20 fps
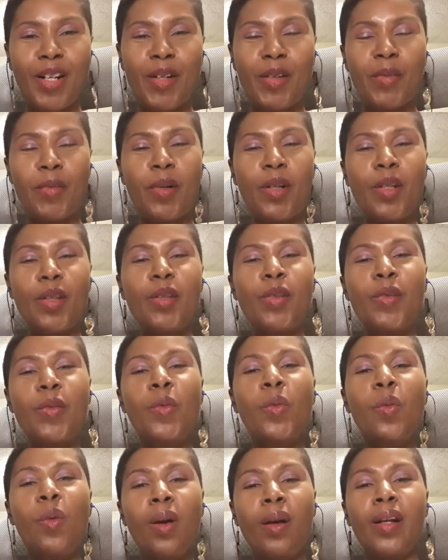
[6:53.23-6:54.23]
What are you
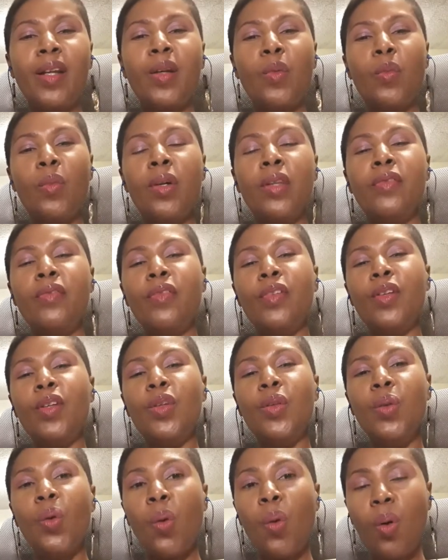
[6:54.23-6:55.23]
working with for
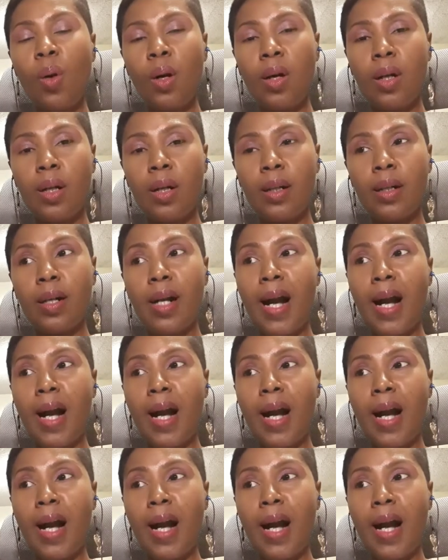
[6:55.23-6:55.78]
your